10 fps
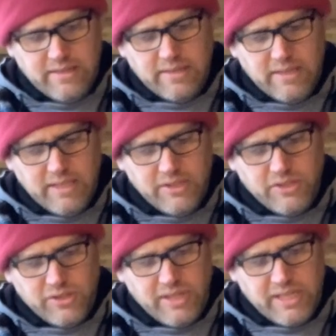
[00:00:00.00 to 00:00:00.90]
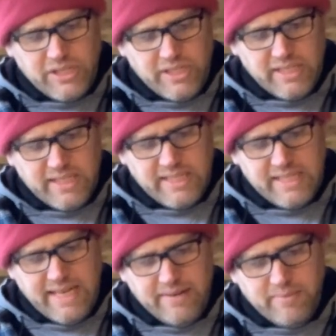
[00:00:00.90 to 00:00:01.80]
The instructions, at least
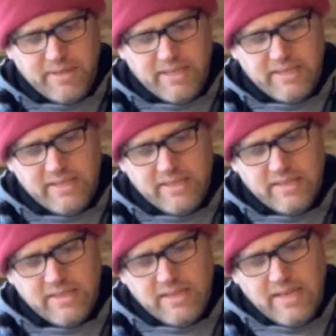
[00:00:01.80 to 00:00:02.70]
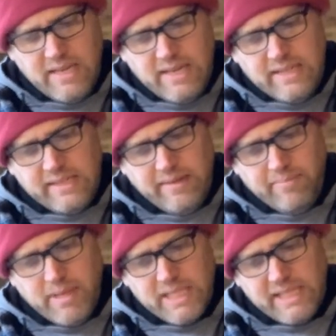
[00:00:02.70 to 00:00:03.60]
that one. It's a
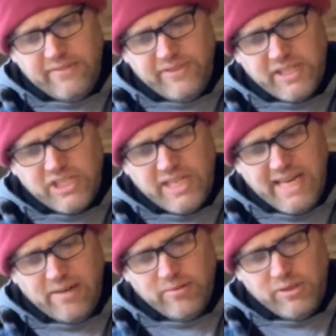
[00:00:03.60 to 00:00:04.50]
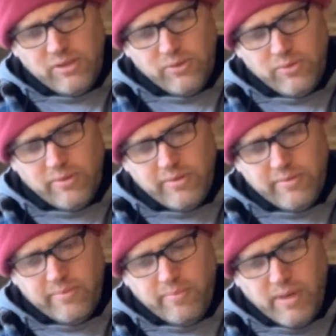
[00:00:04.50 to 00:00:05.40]
multi-function outdoor
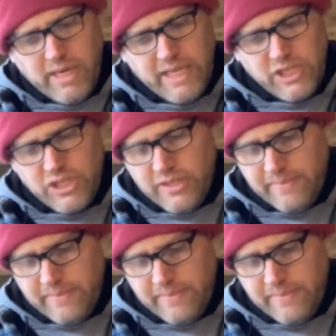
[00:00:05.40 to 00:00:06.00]
watch